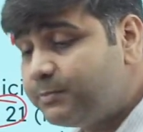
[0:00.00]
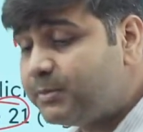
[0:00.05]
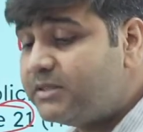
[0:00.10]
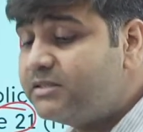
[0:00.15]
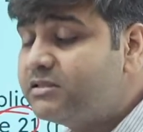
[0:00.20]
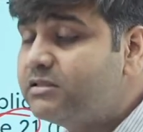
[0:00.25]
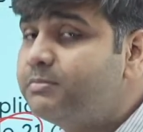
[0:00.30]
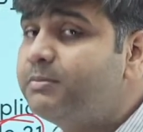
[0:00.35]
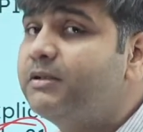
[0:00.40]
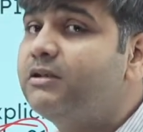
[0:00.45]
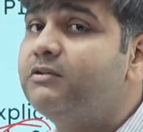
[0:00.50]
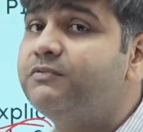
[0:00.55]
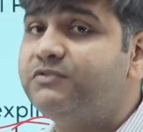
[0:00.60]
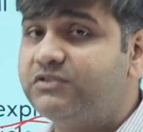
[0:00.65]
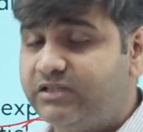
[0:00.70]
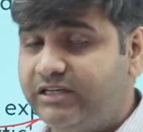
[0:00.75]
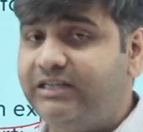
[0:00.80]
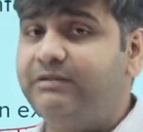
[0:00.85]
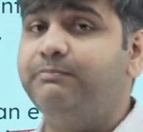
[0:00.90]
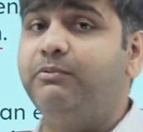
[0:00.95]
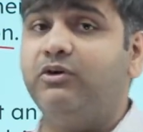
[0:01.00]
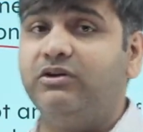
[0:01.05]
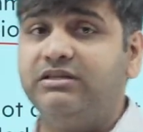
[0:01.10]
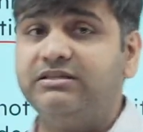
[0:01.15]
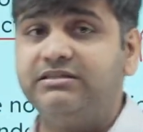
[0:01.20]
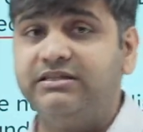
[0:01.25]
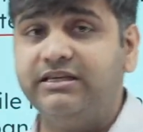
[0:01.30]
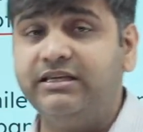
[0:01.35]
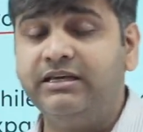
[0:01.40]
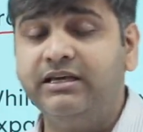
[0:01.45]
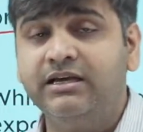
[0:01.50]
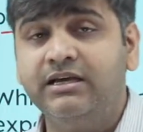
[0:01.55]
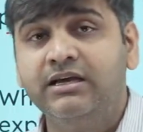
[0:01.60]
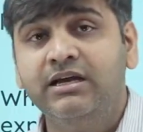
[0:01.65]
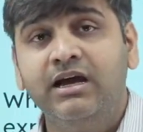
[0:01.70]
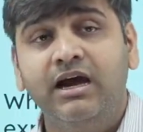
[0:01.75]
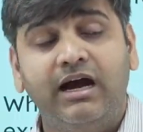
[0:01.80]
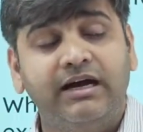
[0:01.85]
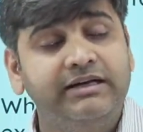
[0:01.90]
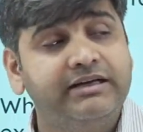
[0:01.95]
principle of state policy
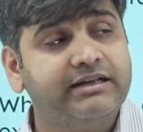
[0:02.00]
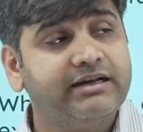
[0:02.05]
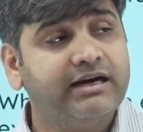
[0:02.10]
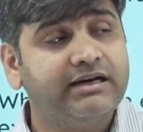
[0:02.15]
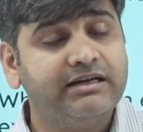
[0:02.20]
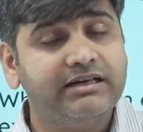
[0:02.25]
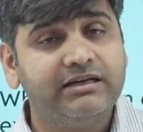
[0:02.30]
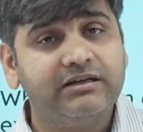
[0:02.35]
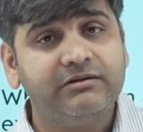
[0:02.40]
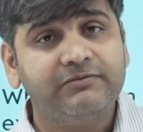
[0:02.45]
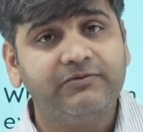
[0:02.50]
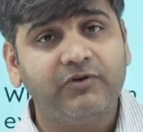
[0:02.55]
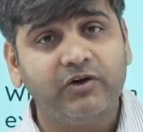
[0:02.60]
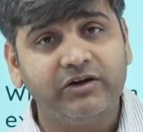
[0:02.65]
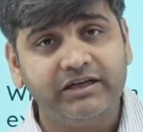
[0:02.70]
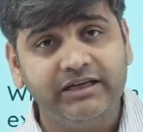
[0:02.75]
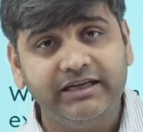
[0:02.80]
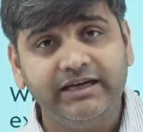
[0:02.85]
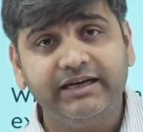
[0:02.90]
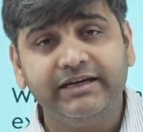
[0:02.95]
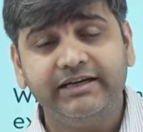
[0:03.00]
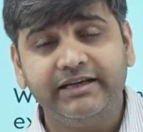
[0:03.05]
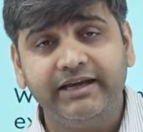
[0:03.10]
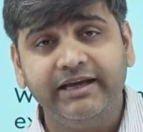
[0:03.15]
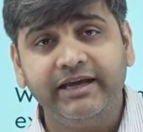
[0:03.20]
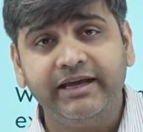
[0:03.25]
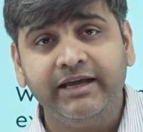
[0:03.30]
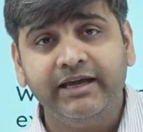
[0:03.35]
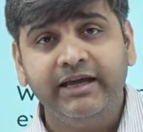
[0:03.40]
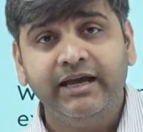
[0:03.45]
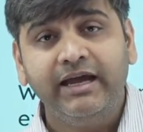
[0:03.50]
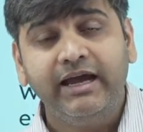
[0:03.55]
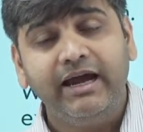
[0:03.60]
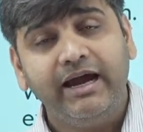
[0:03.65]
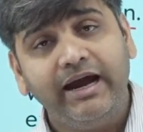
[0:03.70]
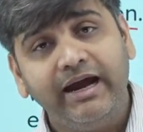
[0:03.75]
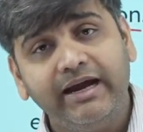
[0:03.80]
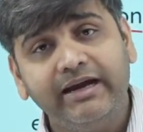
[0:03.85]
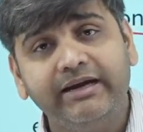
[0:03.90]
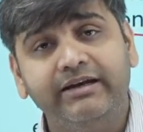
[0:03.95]
under Article 48A
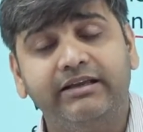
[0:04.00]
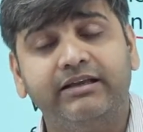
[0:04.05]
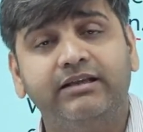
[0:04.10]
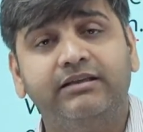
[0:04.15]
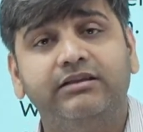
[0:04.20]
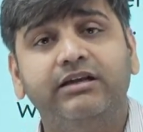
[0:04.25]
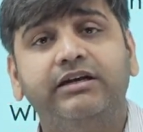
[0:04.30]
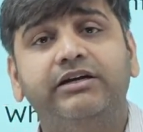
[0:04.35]
and the